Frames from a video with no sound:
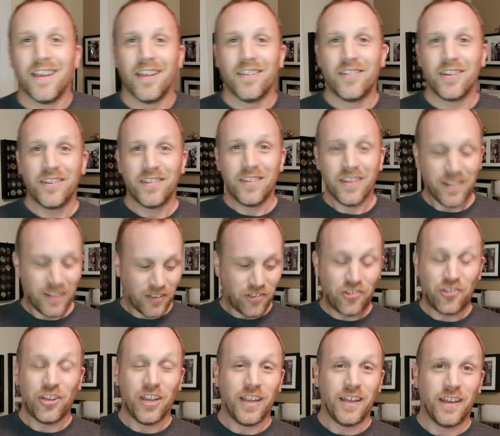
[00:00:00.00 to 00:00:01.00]
as you can see, the
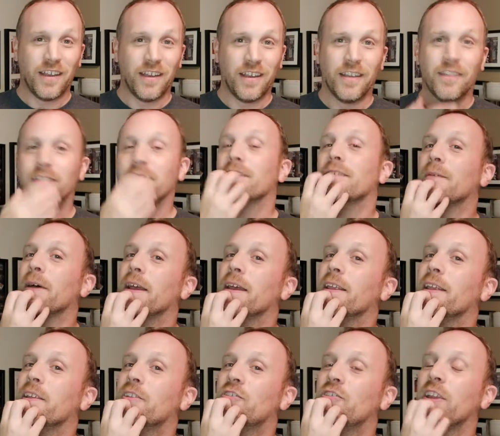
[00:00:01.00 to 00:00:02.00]
chin
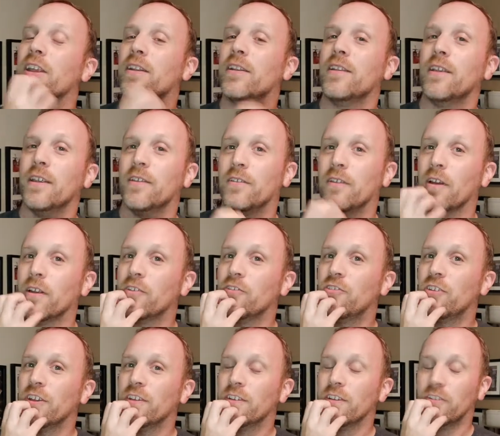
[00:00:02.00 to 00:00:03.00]
it's on
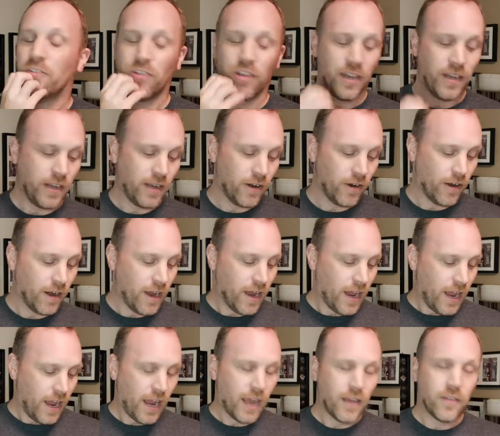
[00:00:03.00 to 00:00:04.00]
chin to chin here,
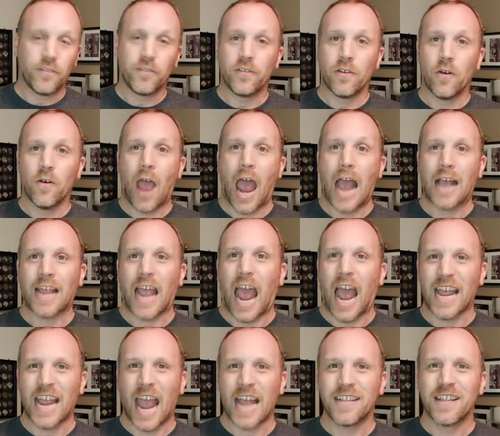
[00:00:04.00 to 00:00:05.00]
and so
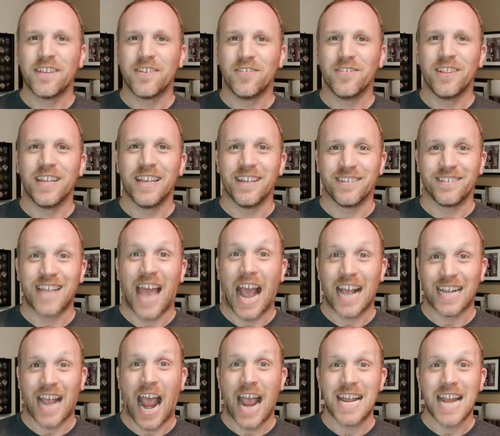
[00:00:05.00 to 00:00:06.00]
I have to do this
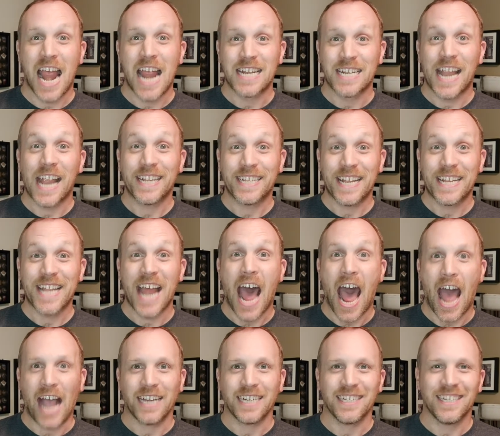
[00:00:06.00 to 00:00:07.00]
just to
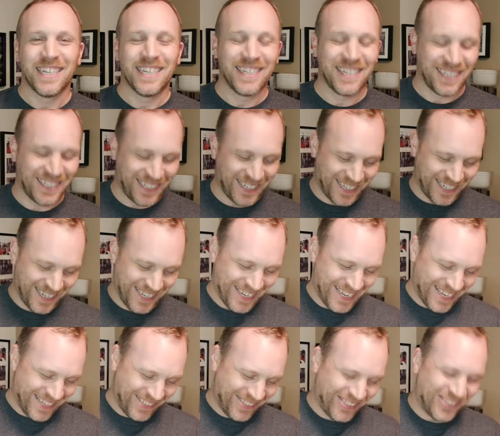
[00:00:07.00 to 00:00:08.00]
talk.
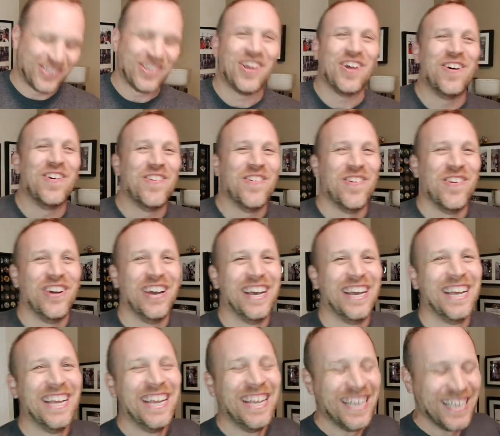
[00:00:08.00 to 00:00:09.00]
So,
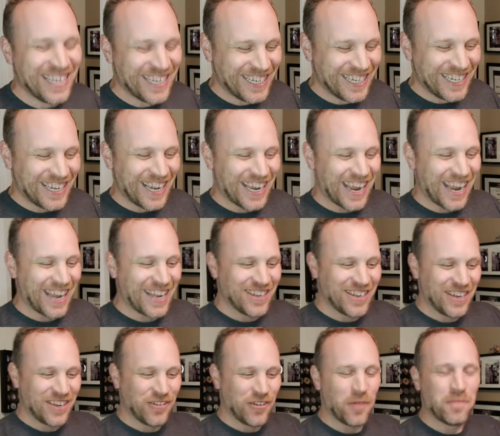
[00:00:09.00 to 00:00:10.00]

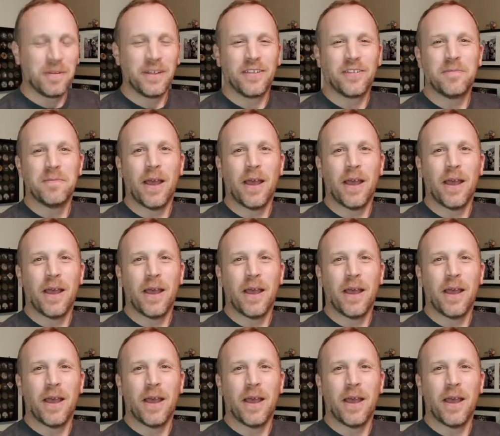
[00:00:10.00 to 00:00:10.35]
and it'll open its